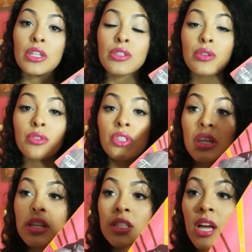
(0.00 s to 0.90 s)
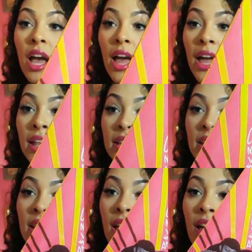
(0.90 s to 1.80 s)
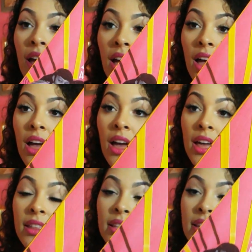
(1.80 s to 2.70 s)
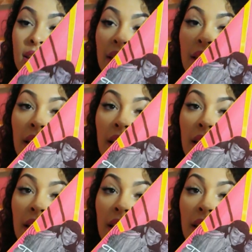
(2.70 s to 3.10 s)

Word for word: So she is highly, highly